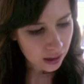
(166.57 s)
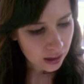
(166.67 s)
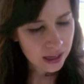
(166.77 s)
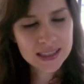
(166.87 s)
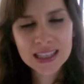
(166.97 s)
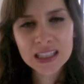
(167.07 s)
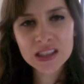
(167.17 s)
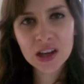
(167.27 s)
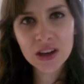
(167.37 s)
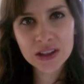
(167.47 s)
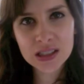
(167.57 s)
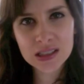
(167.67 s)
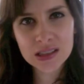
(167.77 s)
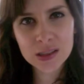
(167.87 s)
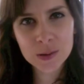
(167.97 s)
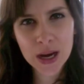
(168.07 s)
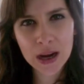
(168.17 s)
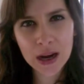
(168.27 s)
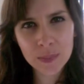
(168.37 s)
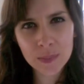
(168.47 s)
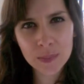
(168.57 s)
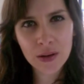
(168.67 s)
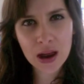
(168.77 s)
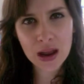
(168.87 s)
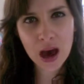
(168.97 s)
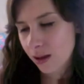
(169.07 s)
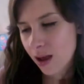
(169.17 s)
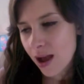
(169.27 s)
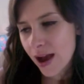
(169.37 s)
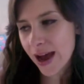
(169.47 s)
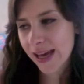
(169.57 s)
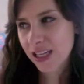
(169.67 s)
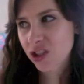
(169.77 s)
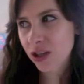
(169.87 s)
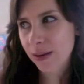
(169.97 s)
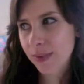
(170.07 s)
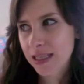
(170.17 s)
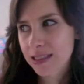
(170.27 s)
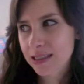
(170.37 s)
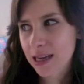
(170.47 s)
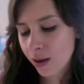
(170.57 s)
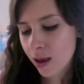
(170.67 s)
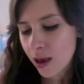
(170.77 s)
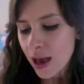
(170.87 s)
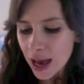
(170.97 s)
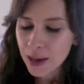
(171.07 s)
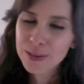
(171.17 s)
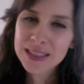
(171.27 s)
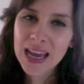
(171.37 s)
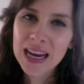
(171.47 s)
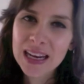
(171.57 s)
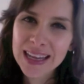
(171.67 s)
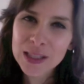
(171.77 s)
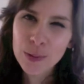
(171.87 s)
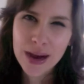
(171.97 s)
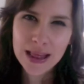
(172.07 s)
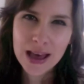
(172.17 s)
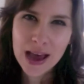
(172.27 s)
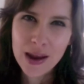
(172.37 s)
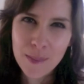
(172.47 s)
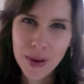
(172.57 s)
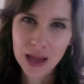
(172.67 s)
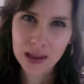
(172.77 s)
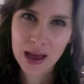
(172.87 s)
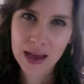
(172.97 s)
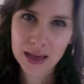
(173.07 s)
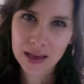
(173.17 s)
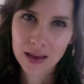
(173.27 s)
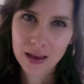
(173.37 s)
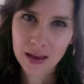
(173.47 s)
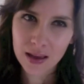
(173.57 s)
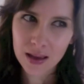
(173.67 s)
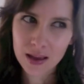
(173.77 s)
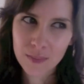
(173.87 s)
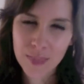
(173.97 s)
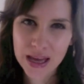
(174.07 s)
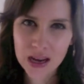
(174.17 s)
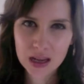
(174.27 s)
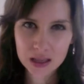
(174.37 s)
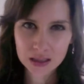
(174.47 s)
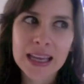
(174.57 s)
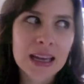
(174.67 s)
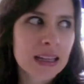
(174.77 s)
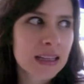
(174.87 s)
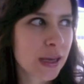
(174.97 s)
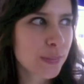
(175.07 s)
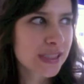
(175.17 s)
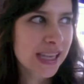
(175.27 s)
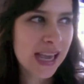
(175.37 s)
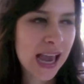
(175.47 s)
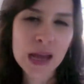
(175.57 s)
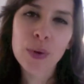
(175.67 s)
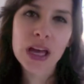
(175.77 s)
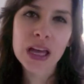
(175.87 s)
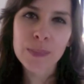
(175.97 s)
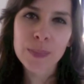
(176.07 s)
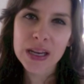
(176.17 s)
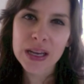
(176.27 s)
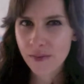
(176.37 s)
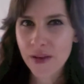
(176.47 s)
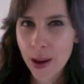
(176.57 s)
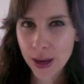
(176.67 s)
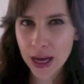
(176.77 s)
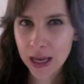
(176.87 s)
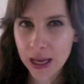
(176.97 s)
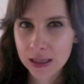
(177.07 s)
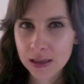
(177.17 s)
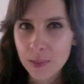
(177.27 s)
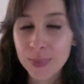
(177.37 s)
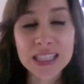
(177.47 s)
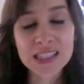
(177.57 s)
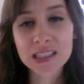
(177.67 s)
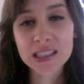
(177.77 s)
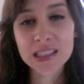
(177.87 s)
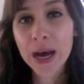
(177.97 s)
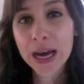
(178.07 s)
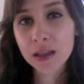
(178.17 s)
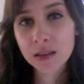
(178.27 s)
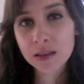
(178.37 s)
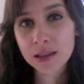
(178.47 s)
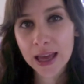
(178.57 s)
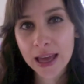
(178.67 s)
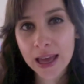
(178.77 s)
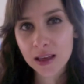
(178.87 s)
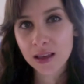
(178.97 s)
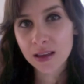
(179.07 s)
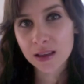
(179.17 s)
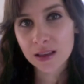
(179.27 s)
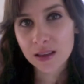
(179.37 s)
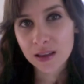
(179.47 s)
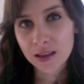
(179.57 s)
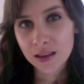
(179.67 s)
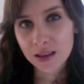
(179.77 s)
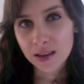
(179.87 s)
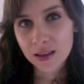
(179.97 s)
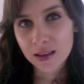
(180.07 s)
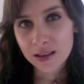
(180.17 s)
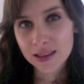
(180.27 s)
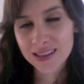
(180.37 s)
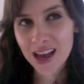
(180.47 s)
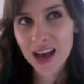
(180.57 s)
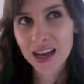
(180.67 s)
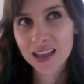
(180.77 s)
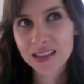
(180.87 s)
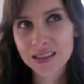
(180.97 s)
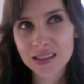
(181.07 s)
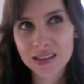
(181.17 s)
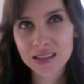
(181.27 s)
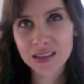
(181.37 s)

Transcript: he's, like, totes inspiring me right now. I had a dream last night. It was kind of like Twilight, but like better. Liam was like Edward, but not a vampire. But he still sparkled, like his eyes just